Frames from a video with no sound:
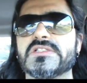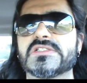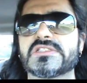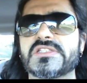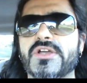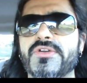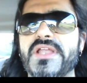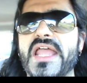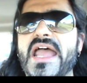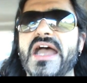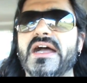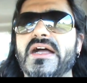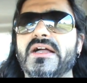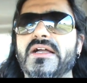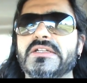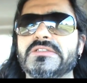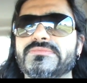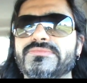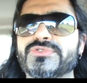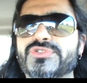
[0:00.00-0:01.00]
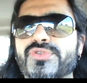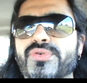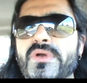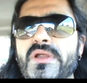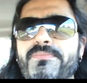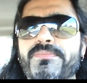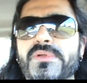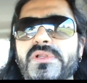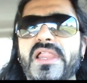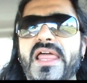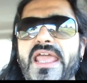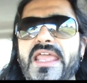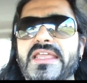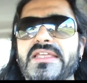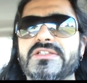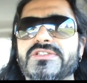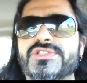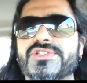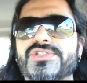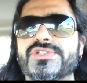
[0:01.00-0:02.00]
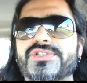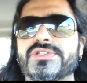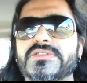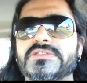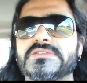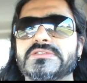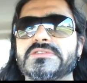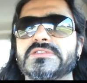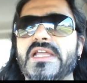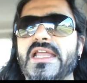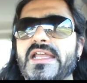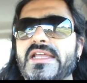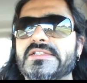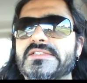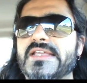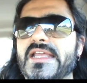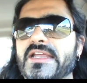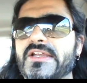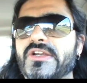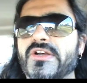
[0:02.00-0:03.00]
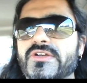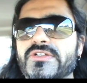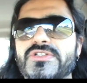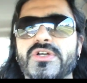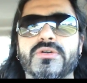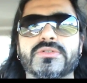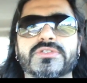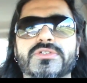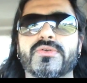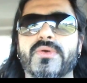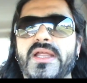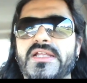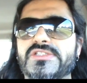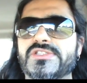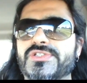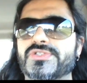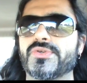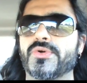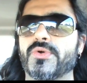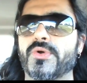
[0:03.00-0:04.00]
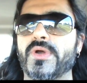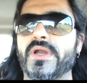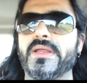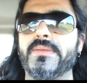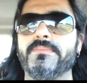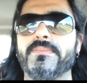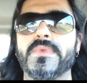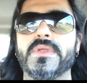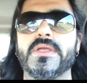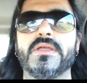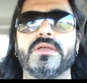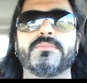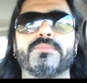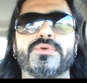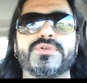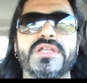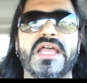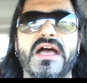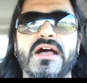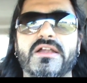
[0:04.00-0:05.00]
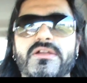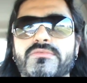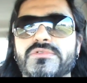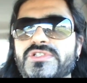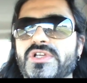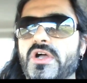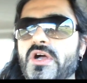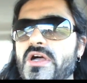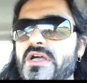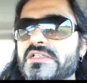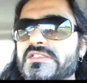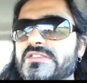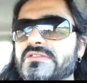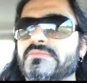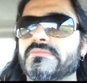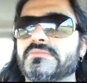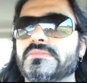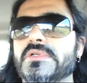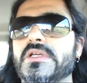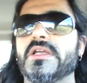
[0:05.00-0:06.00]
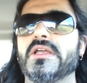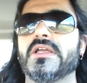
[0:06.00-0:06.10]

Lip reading: so yeah, Triple H and Taker told a great story. Brutality was awesome.